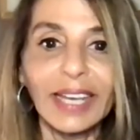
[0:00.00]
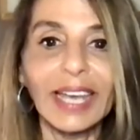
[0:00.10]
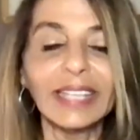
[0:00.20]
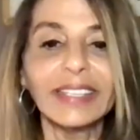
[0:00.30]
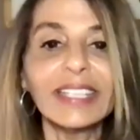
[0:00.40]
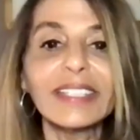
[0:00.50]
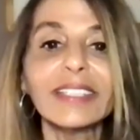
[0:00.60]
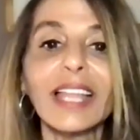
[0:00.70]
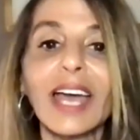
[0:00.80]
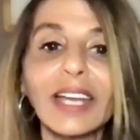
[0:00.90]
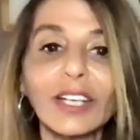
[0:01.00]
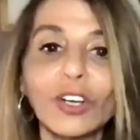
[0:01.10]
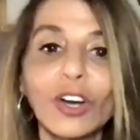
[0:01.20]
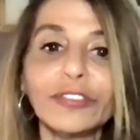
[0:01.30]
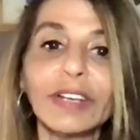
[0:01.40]
And this lack
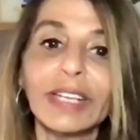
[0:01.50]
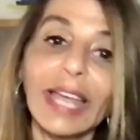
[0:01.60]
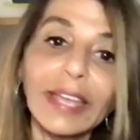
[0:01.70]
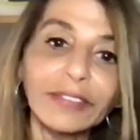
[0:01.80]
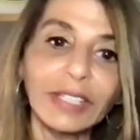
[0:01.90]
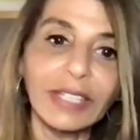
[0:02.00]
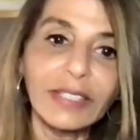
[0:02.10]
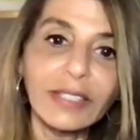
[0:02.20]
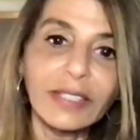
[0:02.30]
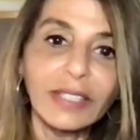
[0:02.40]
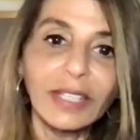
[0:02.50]
of aliveness